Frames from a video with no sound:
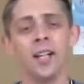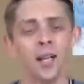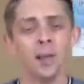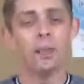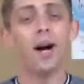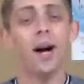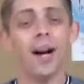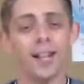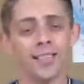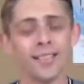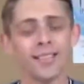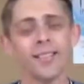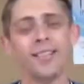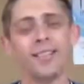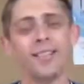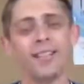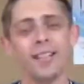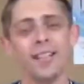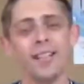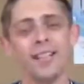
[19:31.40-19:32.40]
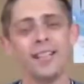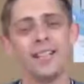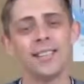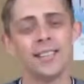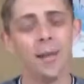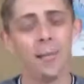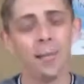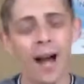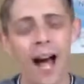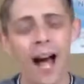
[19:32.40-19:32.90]
But it's
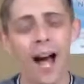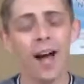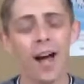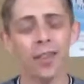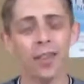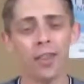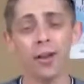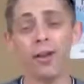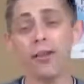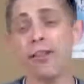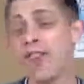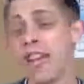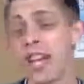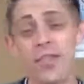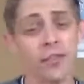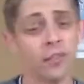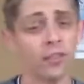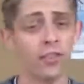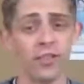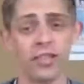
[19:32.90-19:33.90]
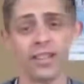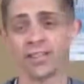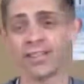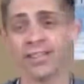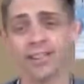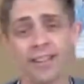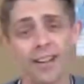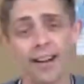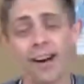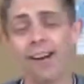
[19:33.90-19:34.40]
the path of faithfulness
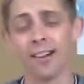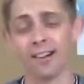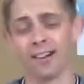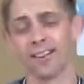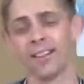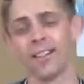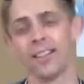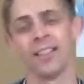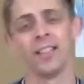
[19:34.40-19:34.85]
to God.